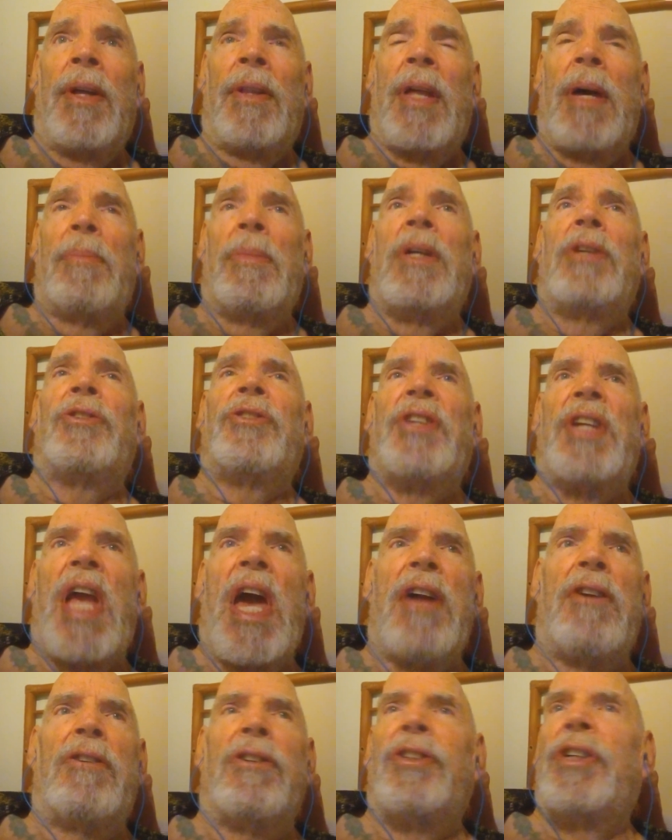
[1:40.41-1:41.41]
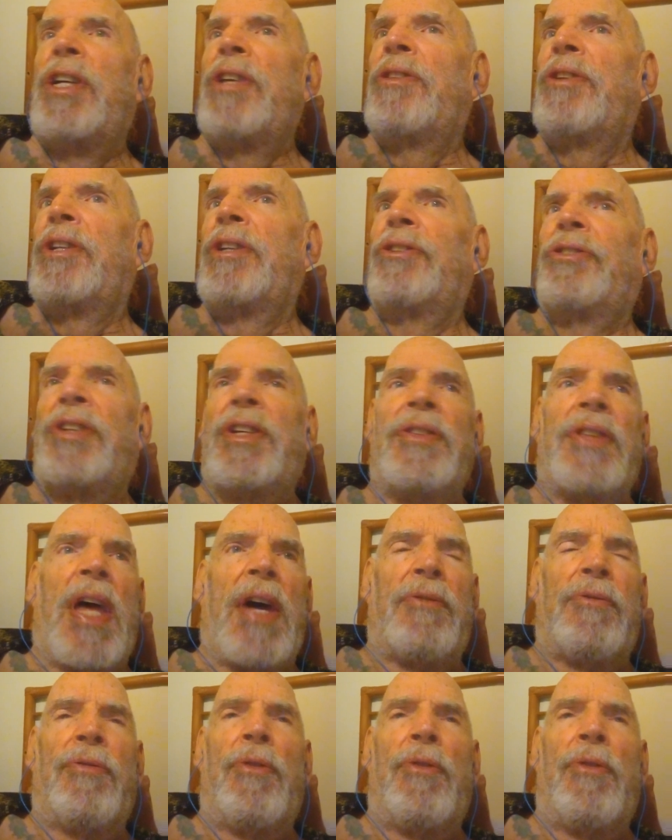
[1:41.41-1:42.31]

That means the energy that is in that